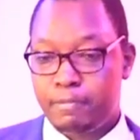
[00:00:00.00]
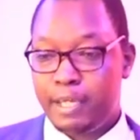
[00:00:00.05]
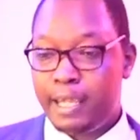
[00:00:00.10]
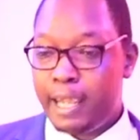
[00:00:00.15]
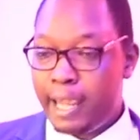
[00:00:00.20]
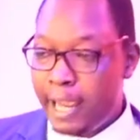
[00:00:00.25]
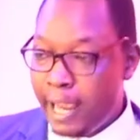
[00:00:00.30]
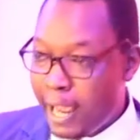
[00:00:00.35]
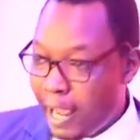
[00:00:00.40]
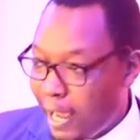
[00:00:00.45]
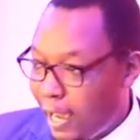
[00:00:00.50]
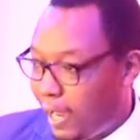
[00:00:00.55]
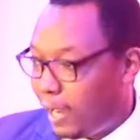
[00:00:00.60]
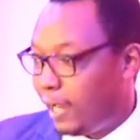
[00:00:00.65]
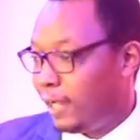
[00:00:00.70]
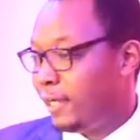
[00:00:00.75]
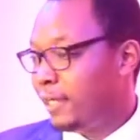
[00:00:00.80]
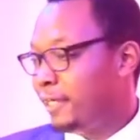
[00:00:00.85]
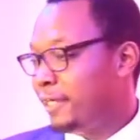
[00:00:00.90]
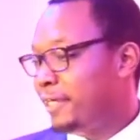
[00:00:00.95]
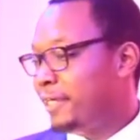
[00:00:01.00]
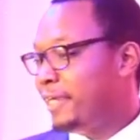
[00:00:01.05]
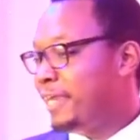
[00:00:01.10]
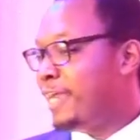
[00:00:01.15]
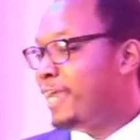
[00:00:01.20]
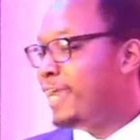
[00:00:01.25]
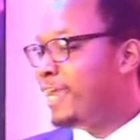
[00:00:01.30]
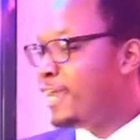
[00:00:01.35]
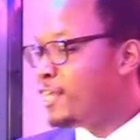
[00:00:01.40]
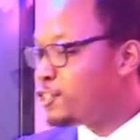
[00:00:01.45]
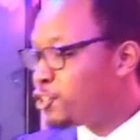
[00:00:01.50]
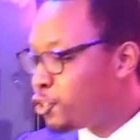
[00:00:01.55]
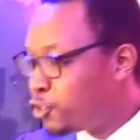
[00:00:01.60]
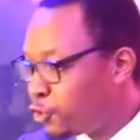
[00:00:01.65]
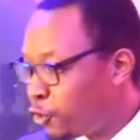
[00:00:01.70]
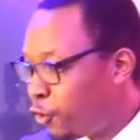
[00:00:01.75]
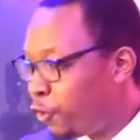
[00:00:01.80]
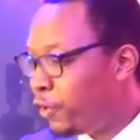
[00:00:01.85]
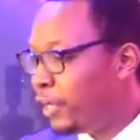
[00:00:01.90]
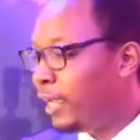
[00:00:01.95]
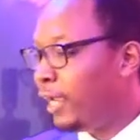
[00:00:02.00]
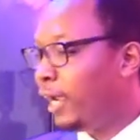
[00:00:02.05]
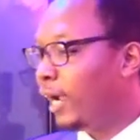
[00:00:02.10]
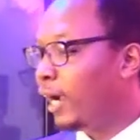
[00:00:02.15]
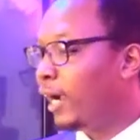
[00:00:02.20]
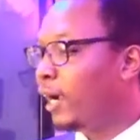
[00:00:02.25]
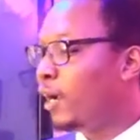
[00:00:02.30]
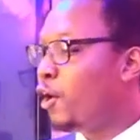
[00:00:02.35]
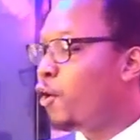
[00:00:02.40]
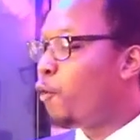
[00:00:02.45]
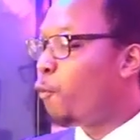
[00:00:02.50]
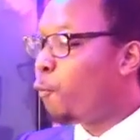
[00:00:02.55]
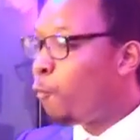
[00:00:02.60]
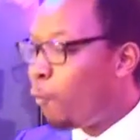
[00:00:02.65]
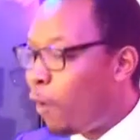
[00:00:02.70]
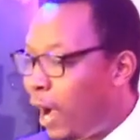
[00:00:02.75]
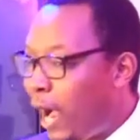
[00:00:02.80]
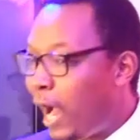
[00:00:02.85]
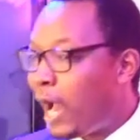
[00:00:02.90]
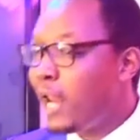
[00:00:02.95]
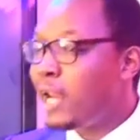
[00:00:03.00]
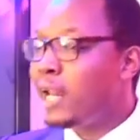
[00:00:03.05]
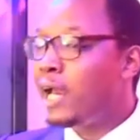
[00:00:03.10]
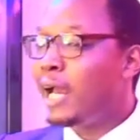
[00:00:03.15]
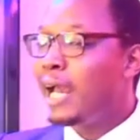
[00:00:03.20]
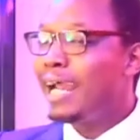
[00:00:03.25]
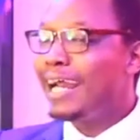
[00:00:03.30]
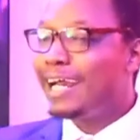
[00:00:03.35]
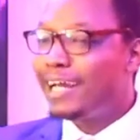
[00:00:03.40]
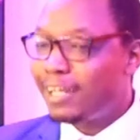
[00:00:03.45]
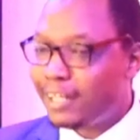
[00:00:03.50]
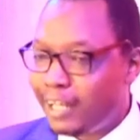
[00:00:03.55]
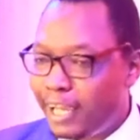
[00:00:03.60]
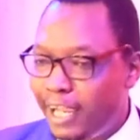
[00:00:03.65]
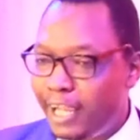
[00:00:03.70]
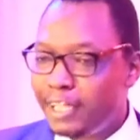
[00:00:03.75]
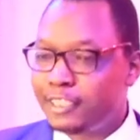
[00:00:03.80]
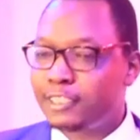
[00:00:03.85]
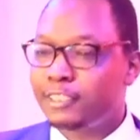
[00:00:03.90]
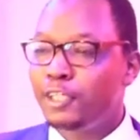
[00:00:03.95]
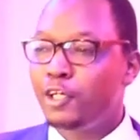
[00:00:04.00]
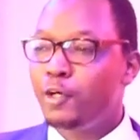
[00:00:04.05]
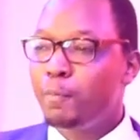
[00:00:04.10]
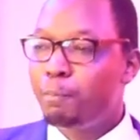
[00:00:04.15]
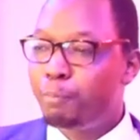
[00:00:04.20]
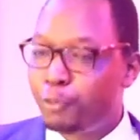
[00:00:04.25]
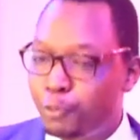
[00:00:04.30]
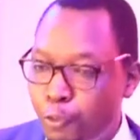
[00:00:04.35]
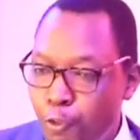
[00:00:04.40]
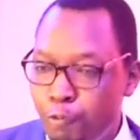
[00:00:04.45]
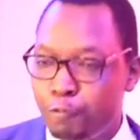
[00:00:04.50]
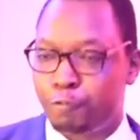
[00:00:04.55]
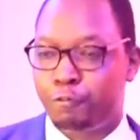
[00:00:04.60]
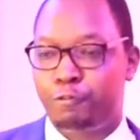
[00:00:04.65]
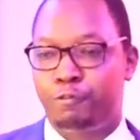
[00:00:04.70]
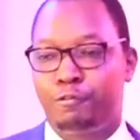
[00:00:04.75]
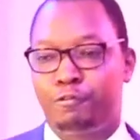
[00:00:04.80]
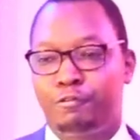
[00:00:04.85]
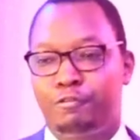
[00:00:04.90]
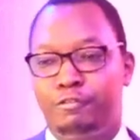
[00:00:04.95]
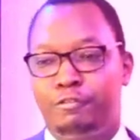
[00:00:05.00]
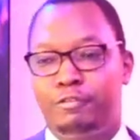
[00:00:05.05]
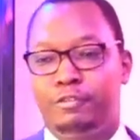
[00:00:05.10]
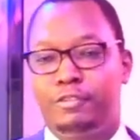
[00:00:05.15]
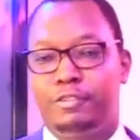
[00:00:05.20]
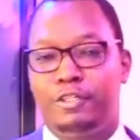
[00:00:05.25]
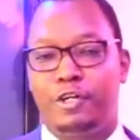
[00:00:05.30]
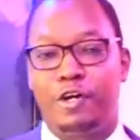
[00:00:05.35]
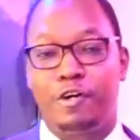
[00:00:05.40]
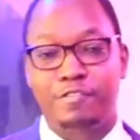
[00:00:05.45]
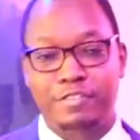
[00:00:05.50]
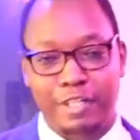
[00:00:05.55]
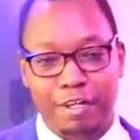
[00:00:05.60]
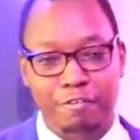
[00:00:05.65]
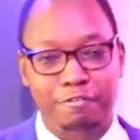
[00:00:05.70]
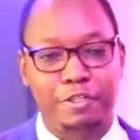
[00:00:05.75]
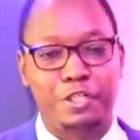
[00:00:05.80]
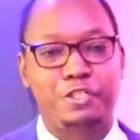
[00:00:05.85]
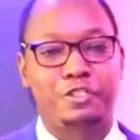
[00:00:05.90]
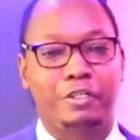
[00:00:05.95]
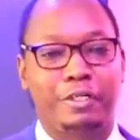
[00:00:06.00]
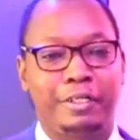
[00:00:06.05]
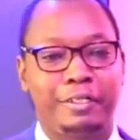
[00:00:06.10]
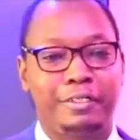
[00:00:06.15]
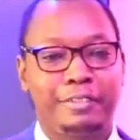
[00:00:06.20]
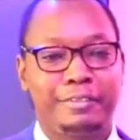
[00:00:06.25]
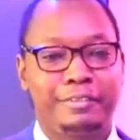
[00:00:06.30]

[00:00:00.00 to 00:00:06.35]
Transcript: Here, he is showing one great proof of salvation.